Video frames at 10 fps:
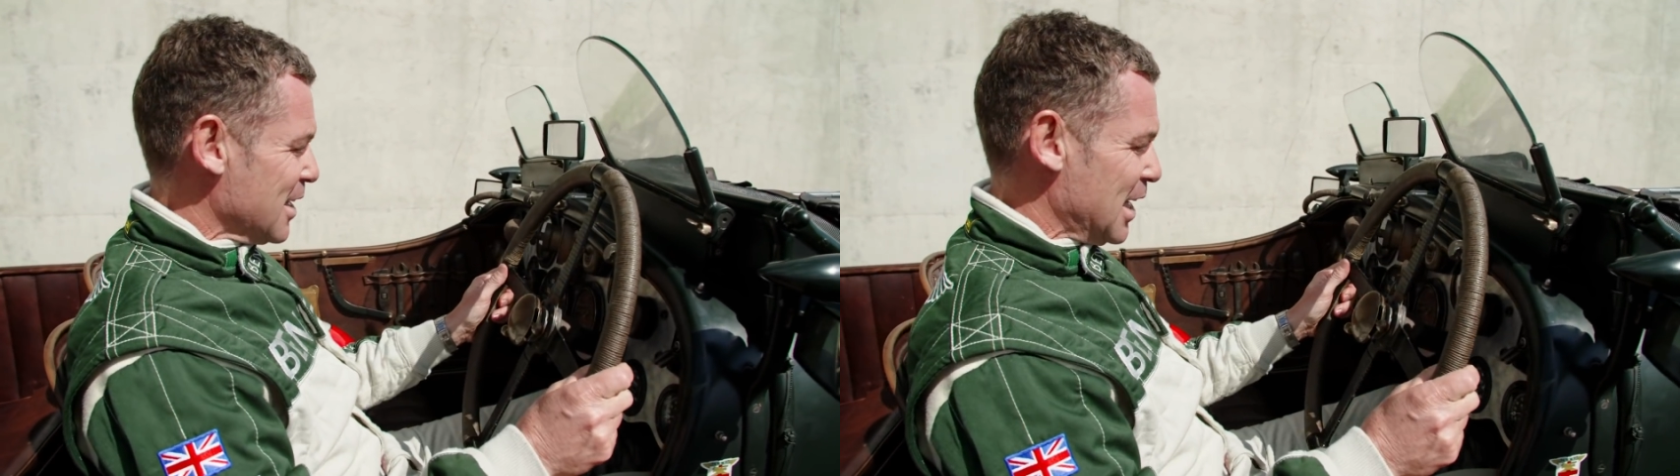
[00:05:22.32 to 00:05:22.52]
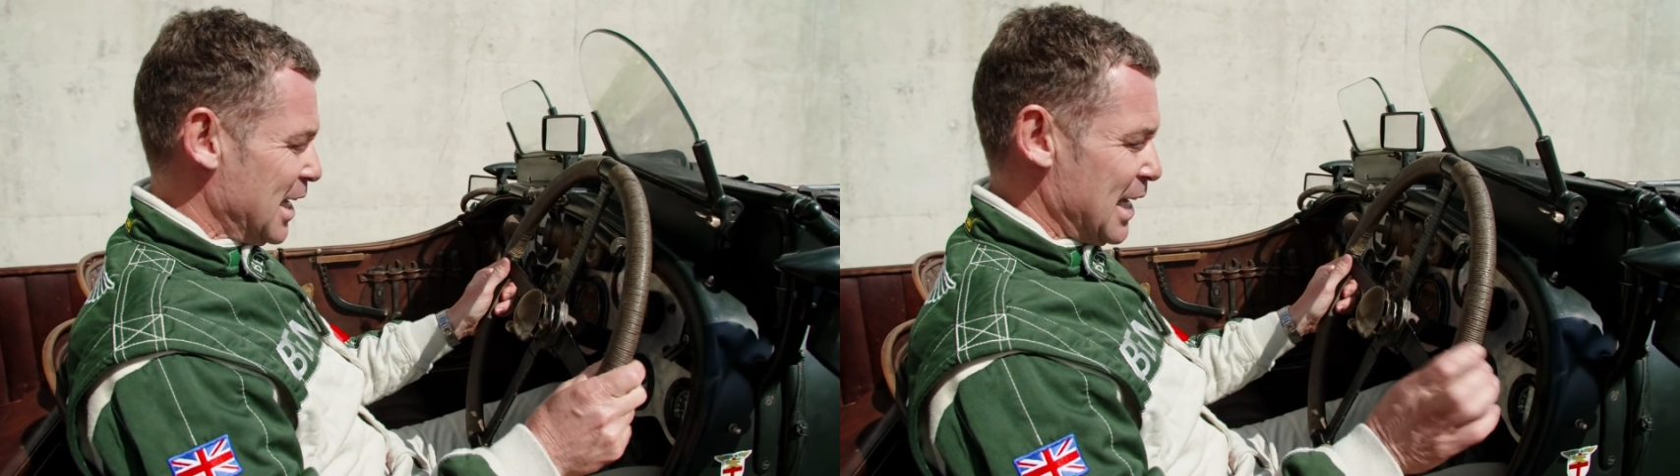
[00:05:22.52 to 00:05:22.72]

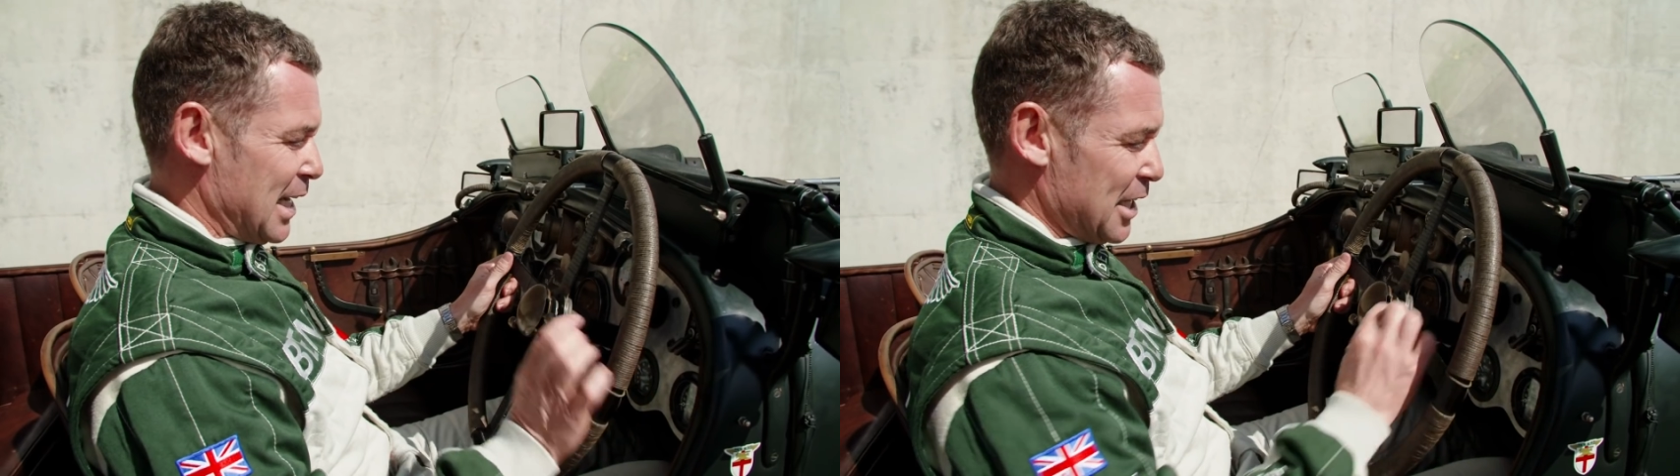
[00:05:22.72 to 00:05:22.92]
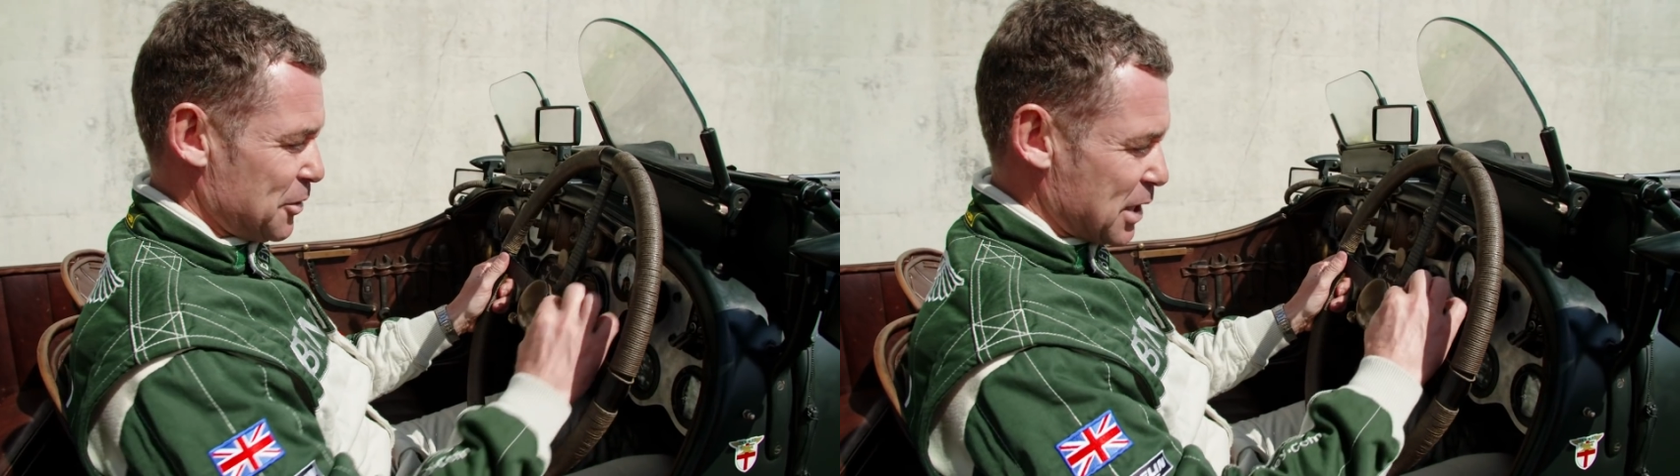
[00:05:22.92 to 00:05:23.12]

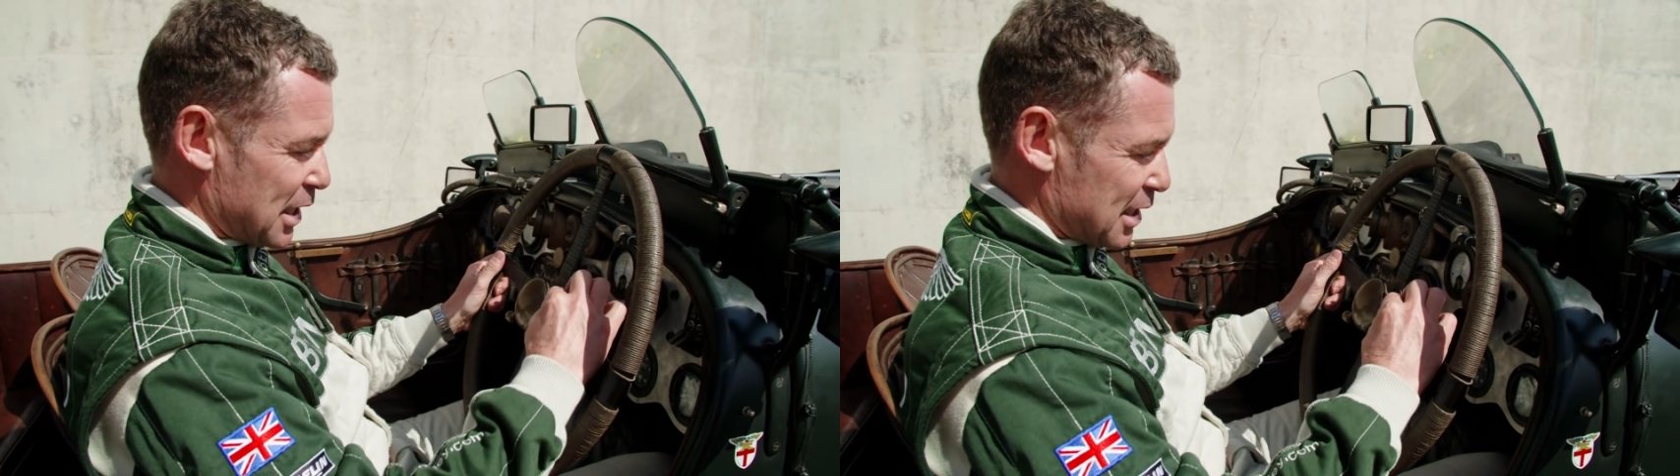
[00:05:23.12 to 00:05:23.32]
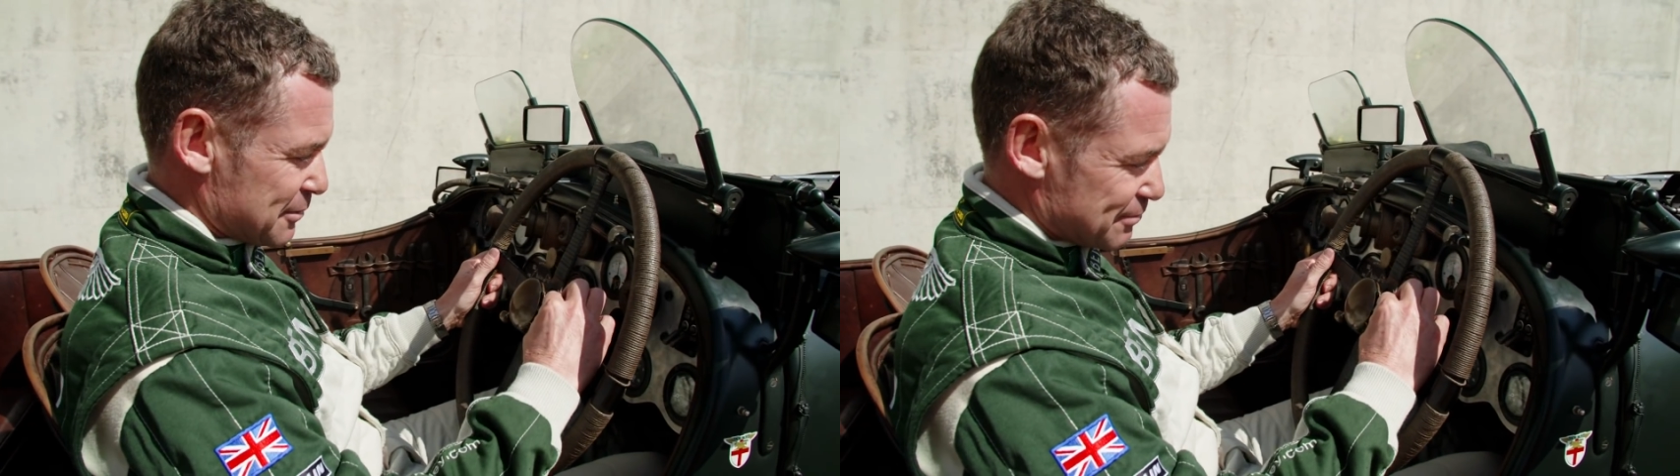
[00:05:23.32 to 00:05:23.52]
You
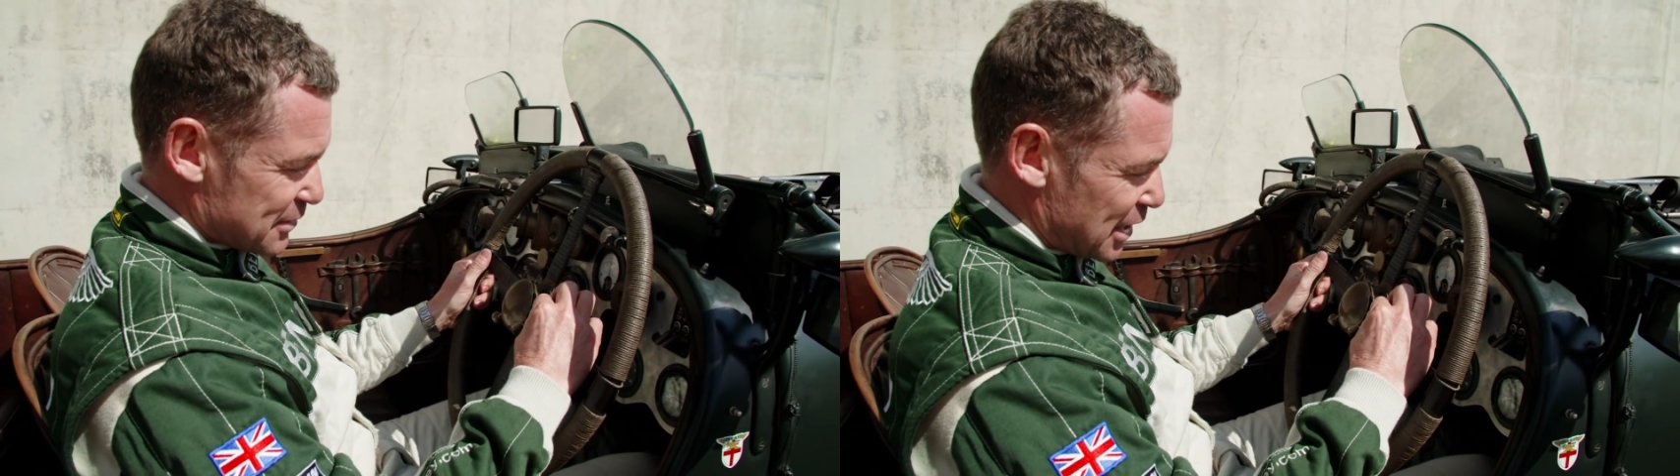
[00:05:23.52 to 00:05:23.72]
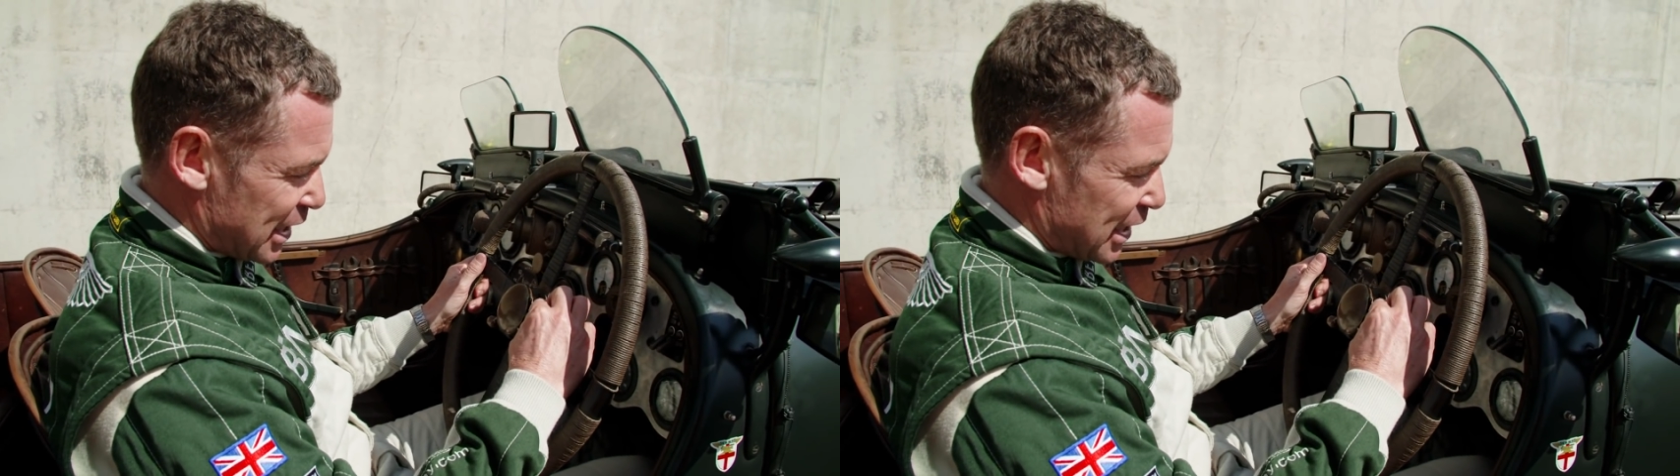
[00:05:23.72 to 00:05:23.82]
can The